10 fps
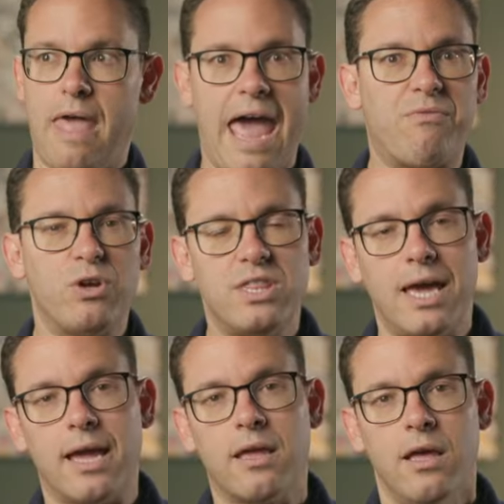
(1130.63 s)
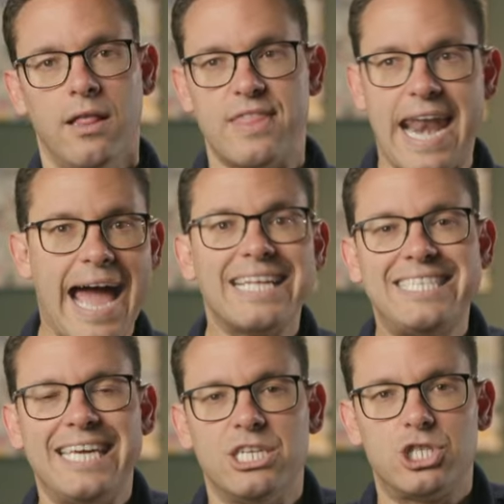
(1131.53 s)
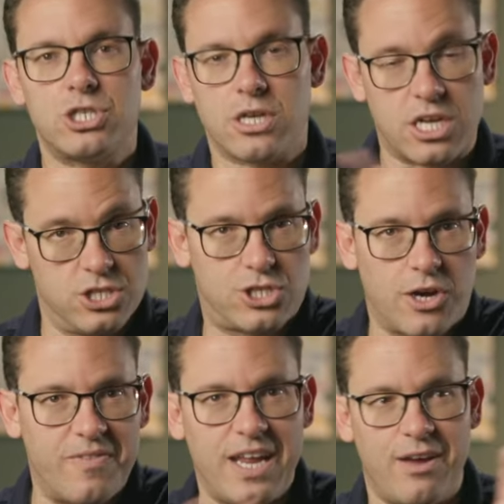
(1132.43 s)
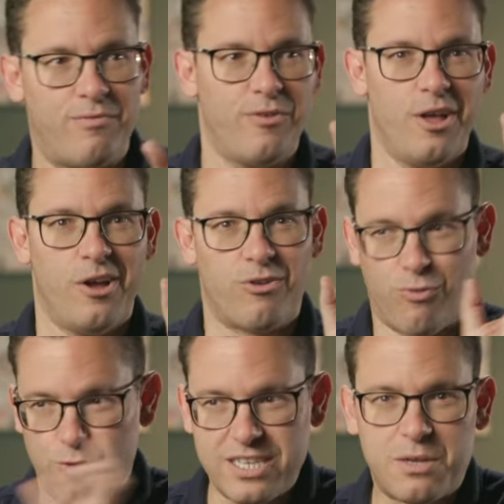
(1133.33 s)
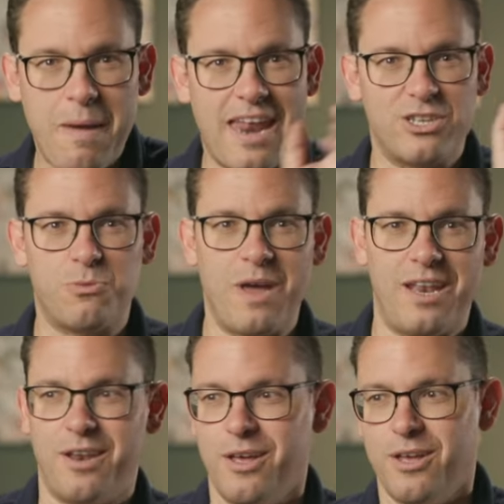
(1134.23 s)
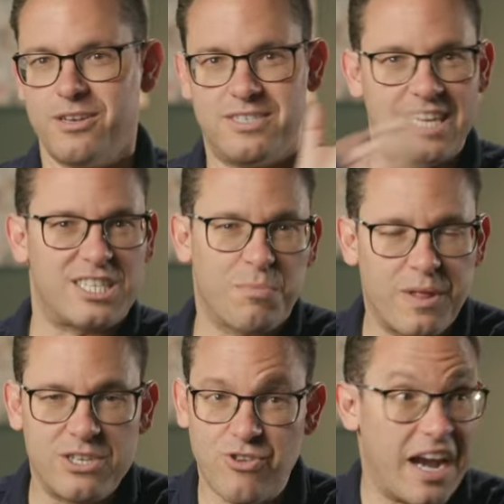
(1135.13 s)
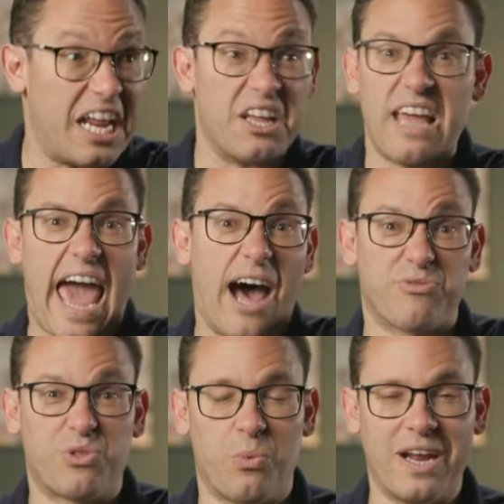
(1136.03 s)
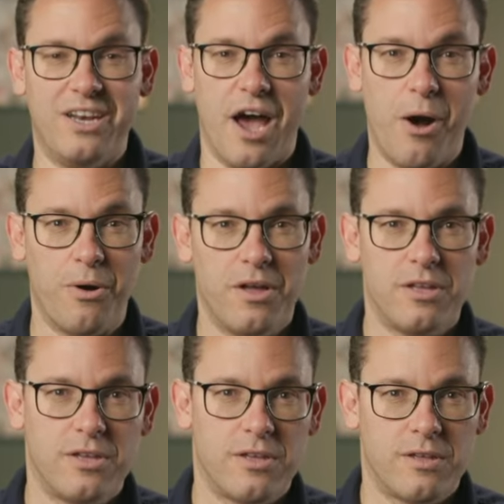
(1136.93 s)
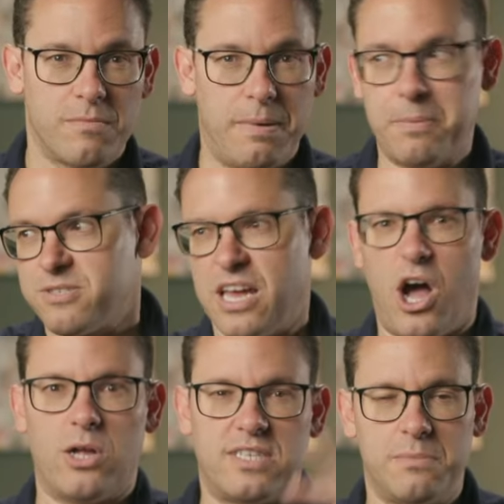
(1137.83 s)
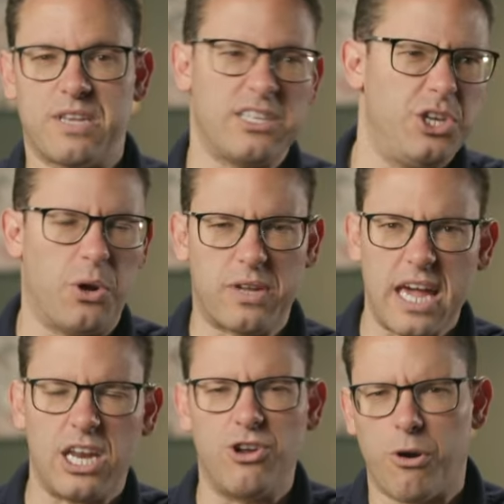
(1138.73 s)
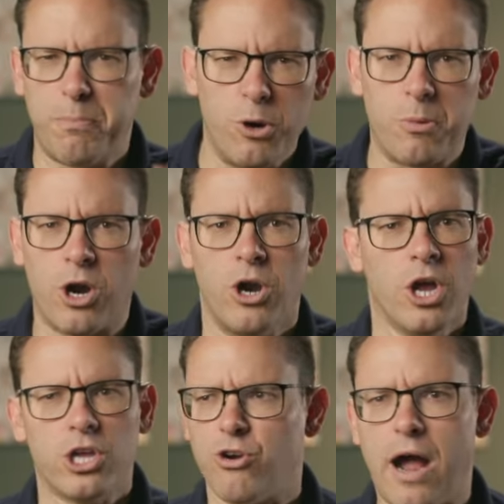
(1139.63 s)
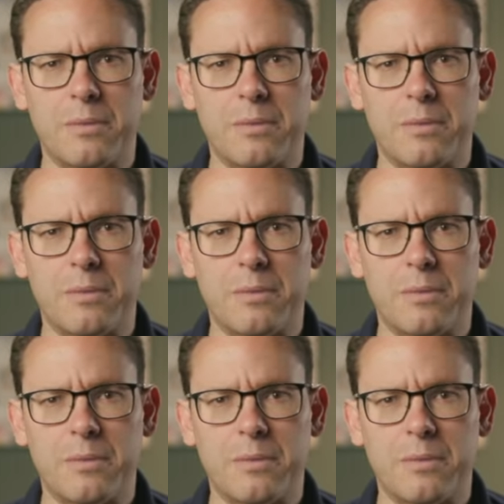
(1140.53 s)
Everything that I teach, conservative, risk management, disciplined trading, out the window. People said, oh, Tim Sykes, you don't get it. You're a boomer. You're